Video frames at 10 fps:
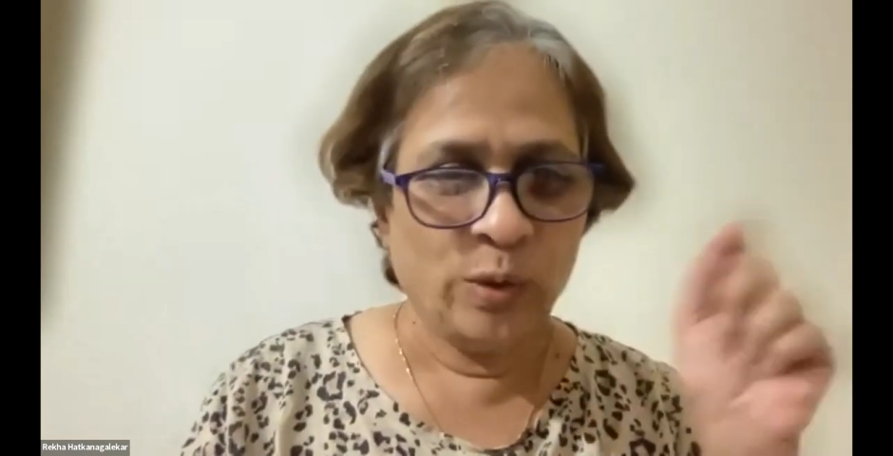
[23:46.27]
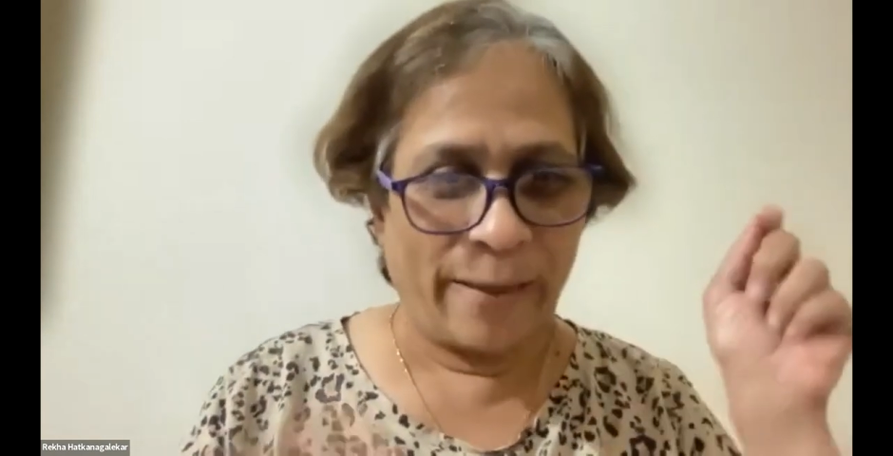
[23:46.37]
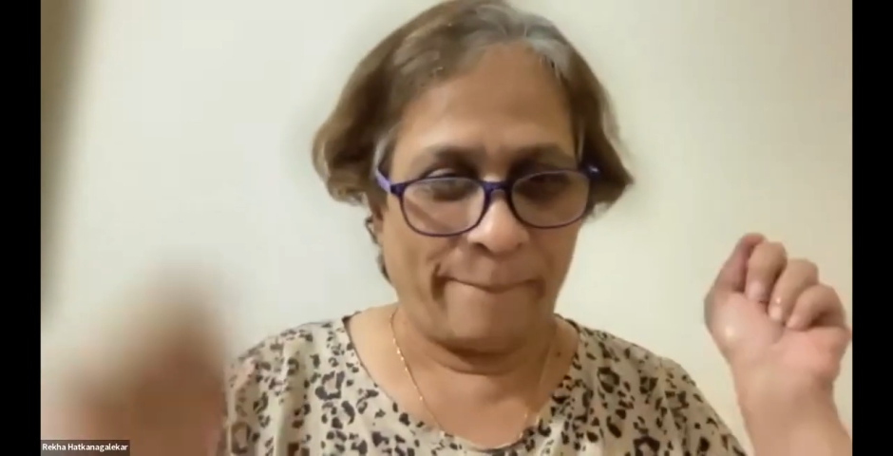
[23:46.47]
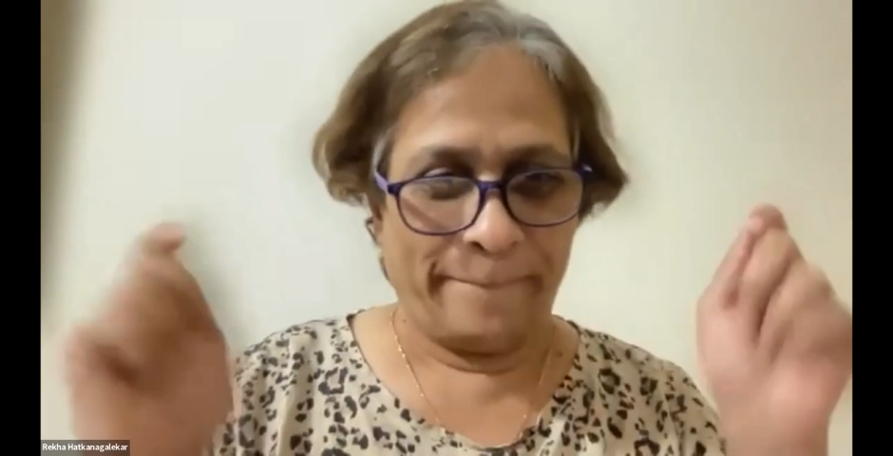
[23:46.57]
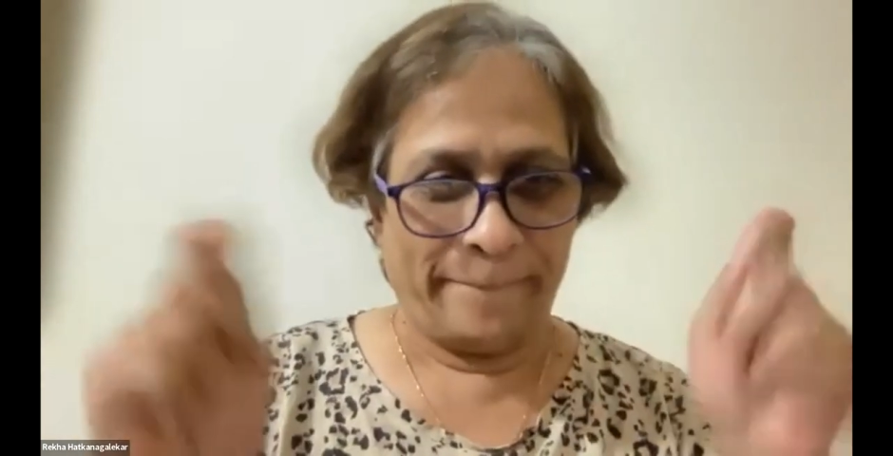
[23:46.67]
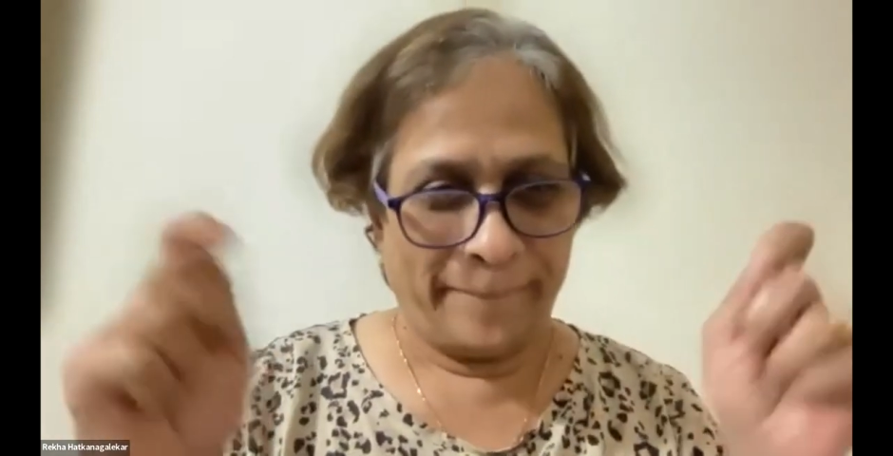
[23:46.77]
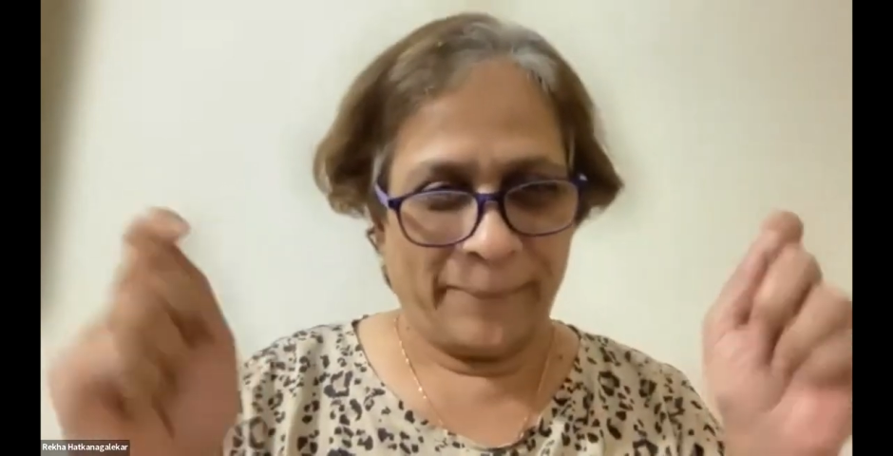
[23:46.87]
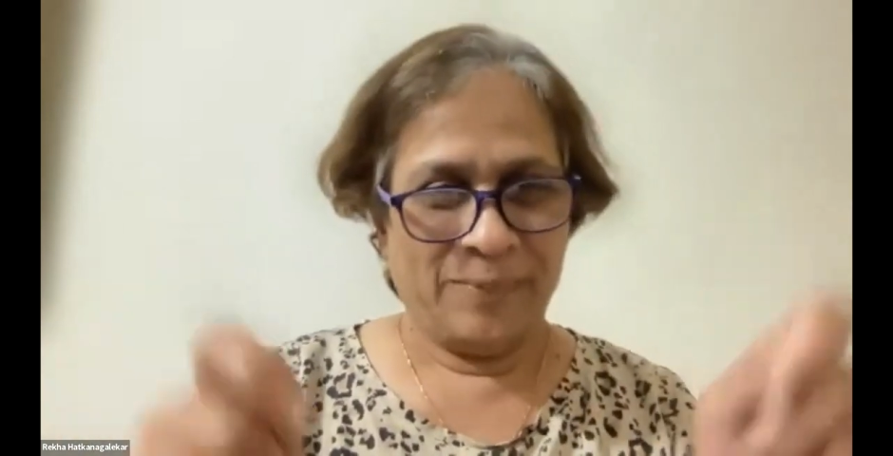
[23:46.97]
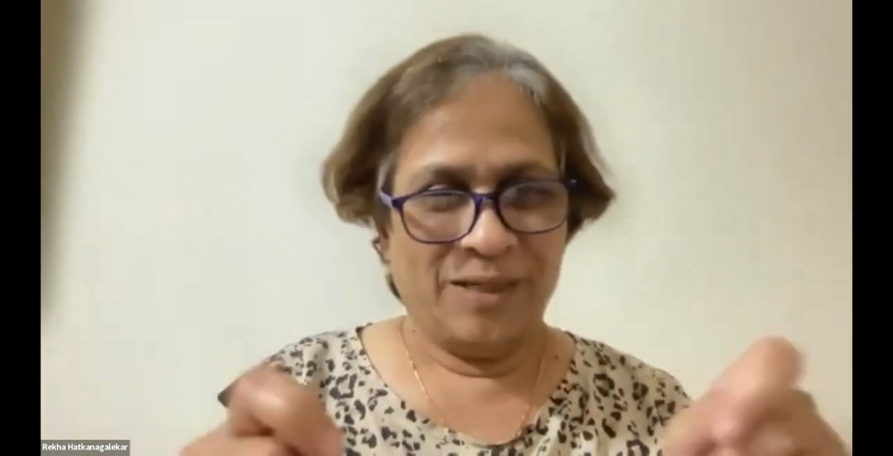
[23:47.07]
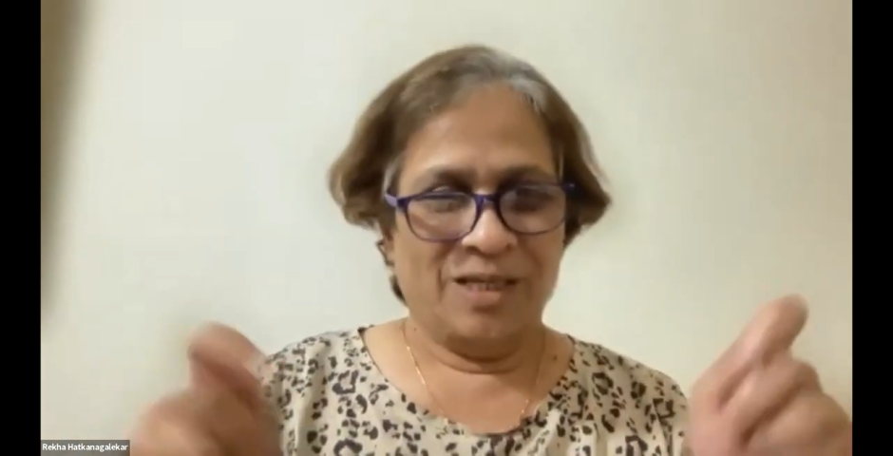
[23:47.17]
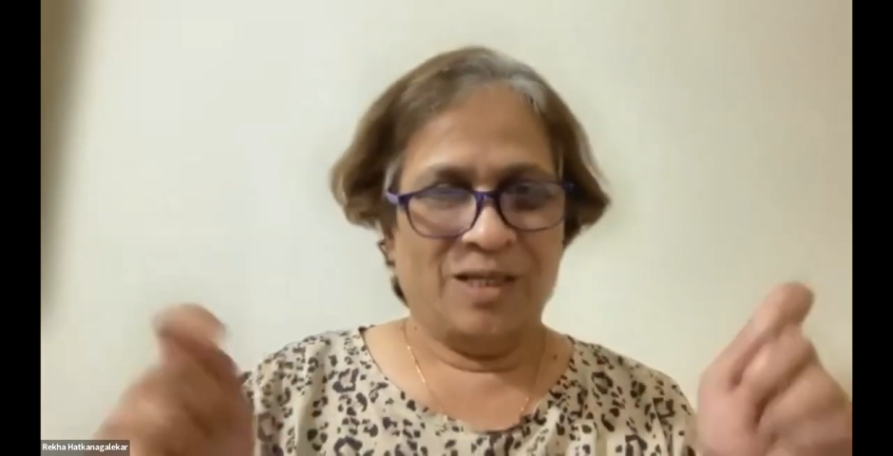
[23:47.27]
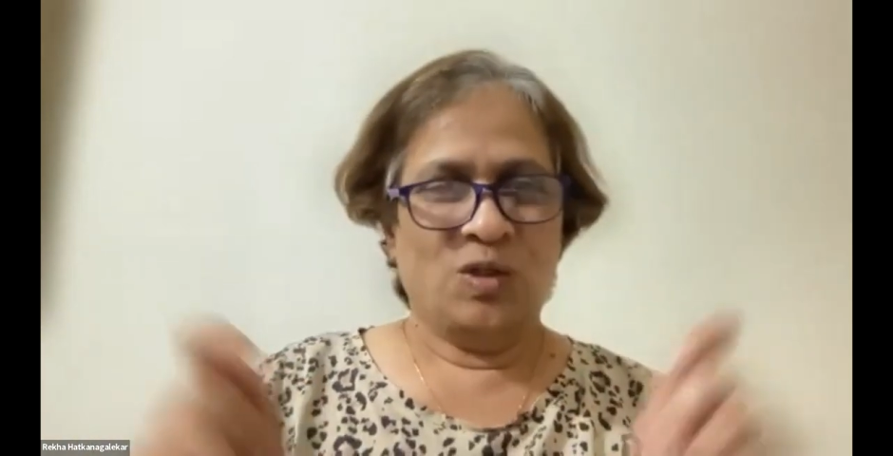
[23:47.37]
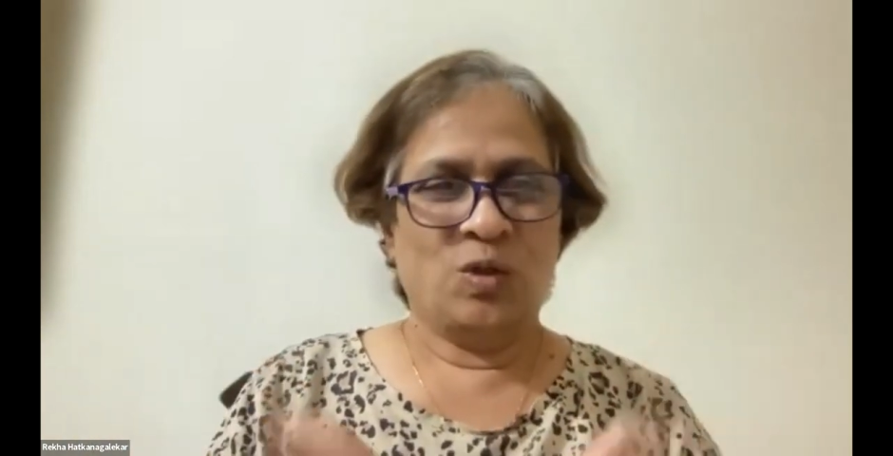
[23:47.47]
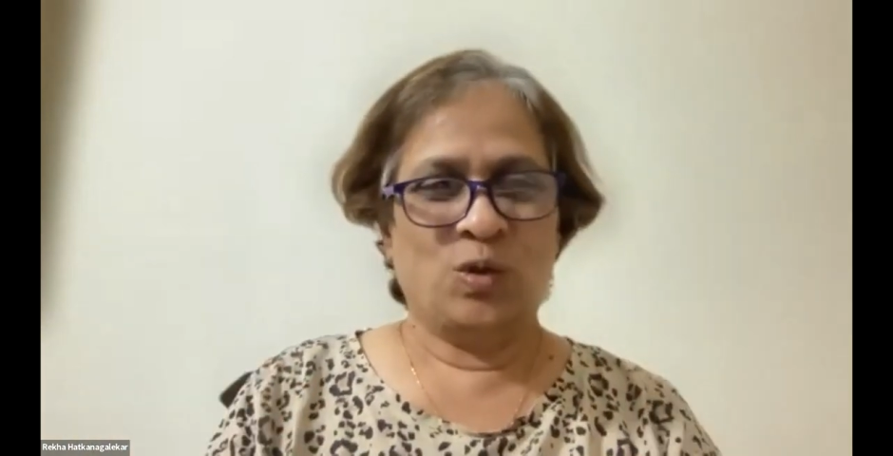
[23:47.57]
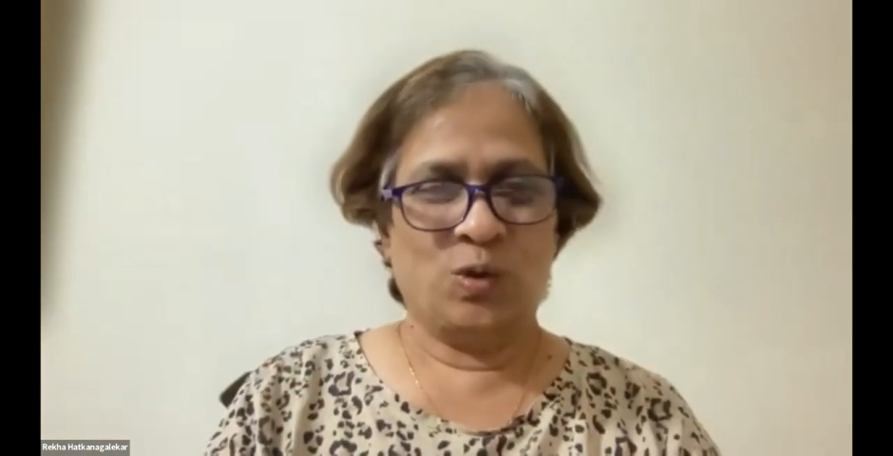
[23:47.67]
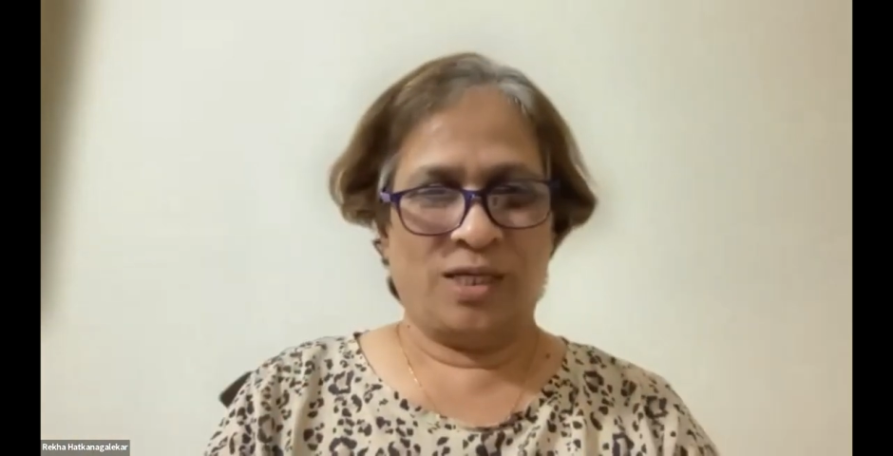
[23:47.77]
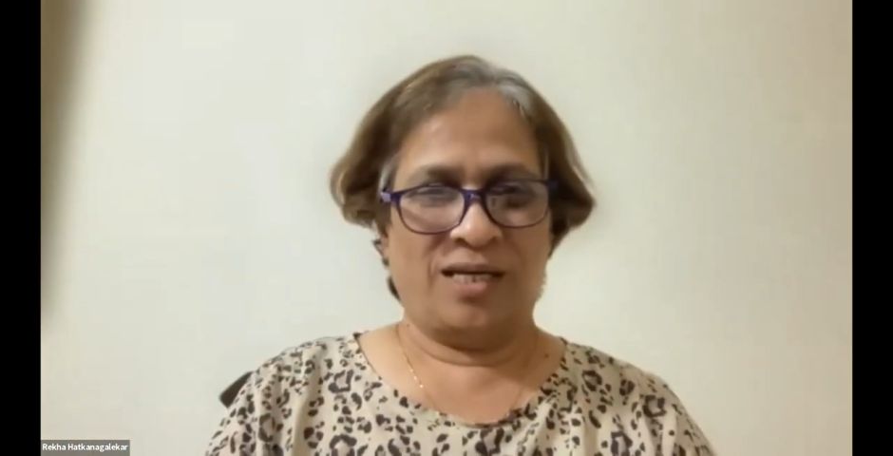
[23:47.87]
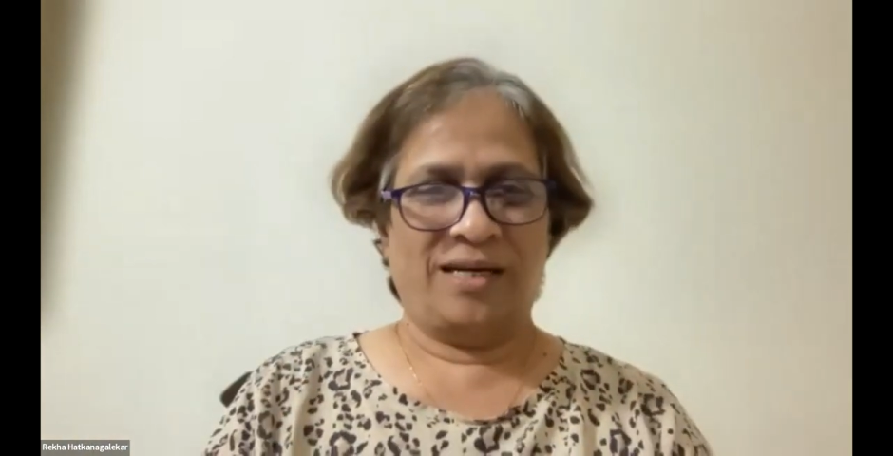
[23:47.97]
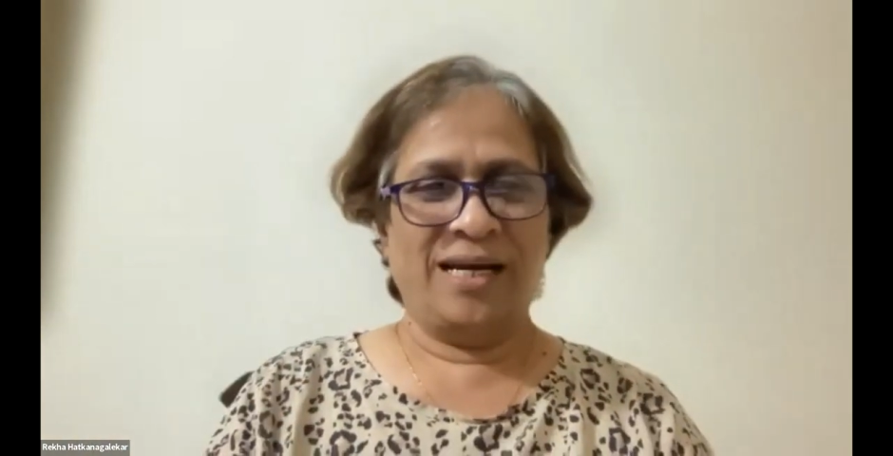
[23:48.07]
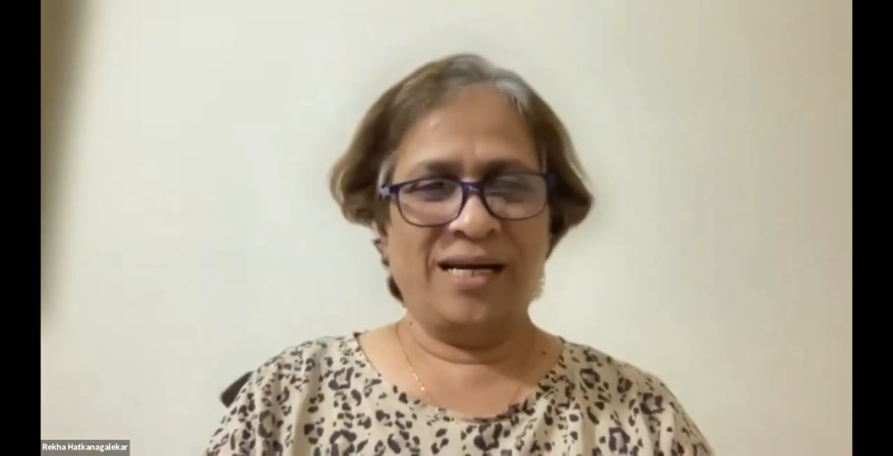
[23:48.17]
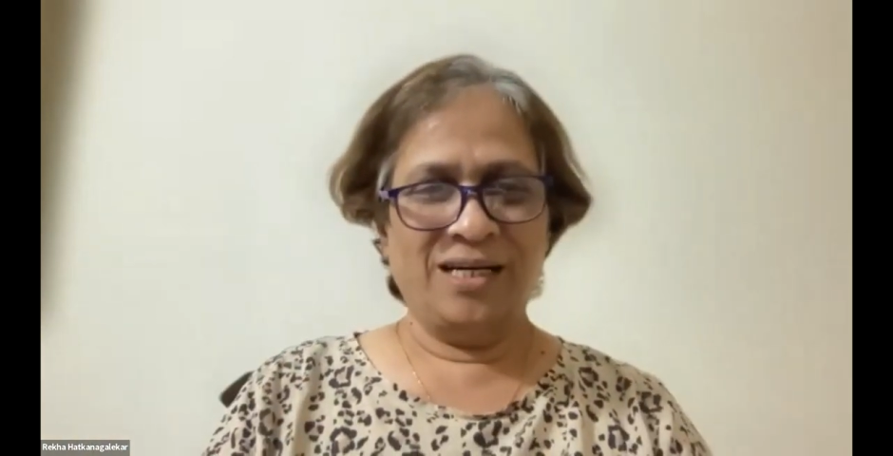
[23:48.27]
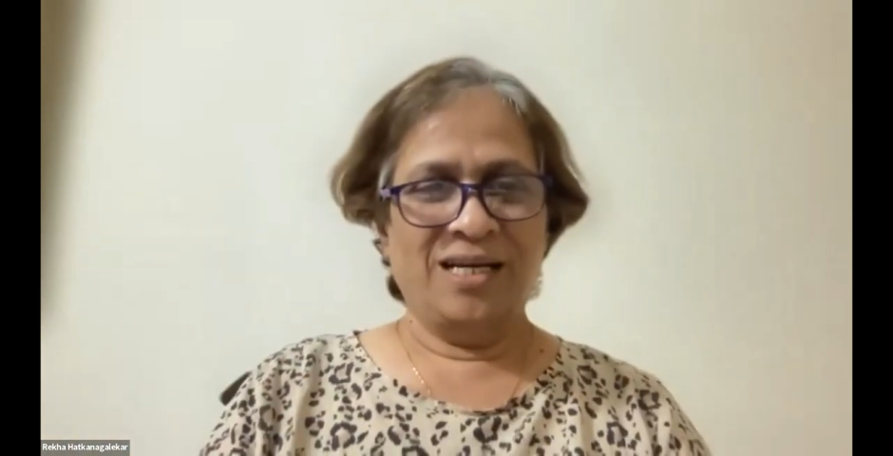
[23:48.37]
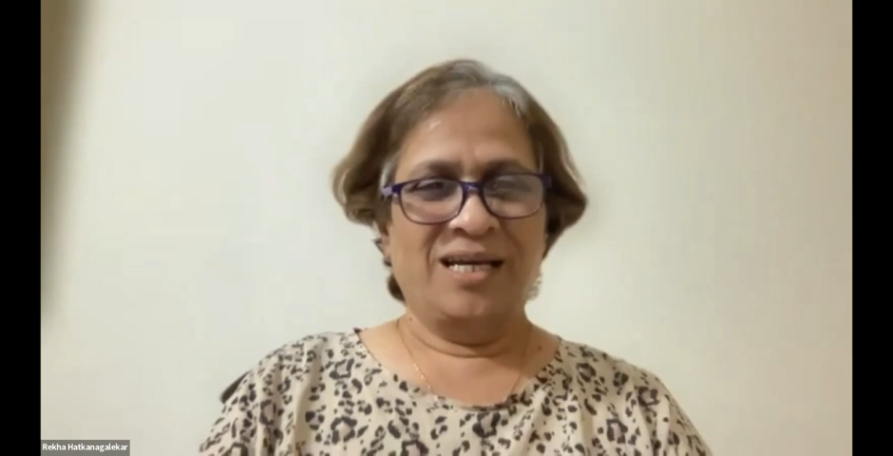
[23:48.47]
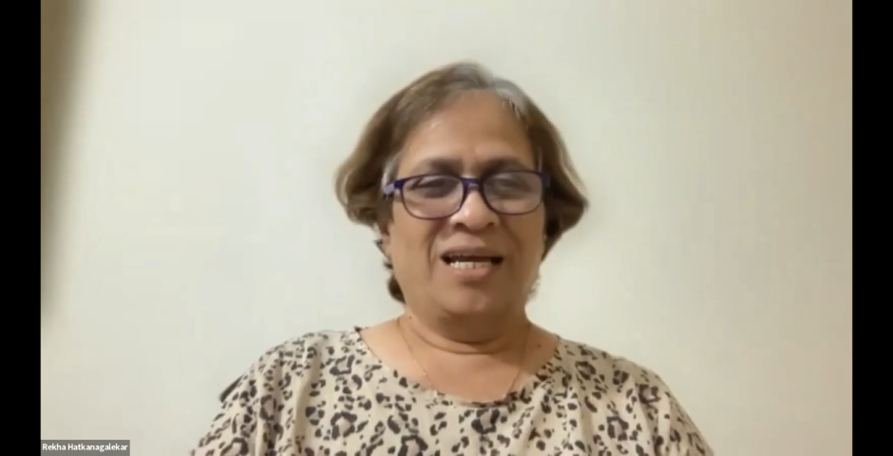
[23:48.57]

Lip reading: them, so to say, right?